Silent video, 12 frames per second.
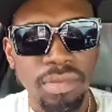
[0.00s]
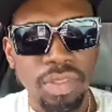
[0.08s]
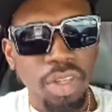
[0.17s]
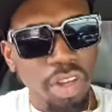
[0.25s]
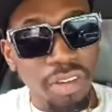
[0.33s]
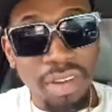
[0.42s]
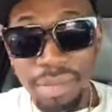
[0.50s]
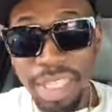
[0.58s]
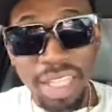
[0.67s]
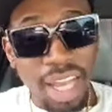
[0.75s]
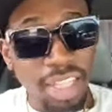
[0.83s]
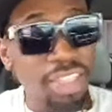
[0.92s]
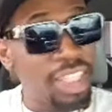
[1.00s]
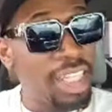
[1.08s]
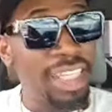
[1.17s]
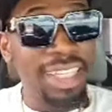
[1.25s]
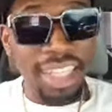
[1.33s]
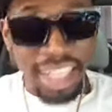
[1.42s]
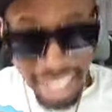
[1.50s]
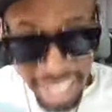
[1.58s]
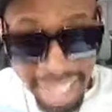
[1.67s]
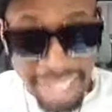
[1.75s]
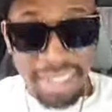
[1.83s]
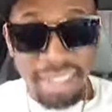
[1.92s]
Government actually
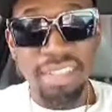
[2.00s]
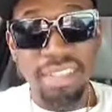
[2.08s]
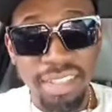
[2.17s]
hate